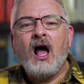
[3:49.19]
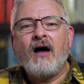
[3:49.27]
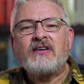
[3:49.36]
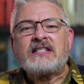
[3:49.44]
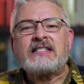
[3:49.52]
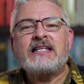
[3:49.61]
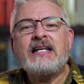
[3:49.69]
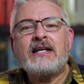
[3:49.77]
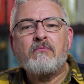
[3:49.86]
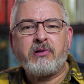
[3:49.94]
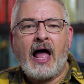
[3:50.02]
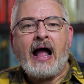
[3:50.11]
of a scene
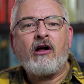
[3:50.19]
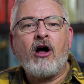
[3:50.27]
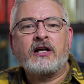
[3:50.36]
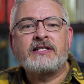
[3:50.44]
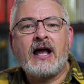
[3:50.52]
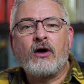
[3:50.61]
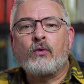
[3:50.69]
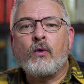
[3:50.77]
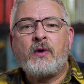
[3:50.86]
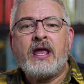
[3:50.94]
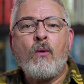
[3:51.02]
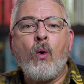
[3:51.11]
in Black Hawk Down
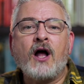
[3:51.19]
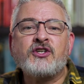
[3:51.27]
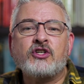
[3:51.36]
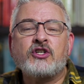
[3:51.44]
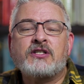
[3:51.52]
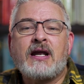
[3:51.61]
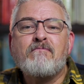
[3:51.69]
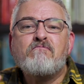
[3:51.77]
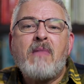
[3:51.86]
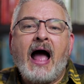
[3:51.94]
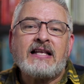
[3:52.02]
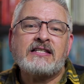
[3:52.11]
where we watch just a
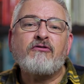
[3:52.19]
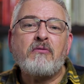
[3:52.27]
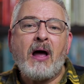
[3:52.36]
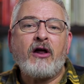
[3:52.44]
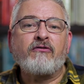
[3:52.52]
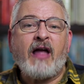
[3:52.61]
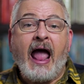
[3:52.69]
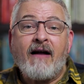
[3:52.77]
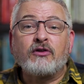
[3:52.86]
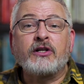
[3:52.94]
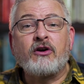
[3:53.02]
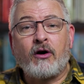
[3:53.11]
massive amount of
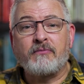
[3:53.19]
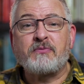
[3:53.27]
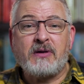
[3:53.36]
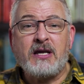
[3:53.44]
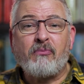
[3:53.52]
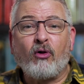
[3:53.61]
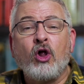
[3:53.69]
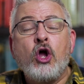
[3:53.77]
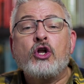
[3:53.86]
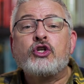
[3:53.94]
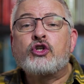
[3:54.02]
heavily armed people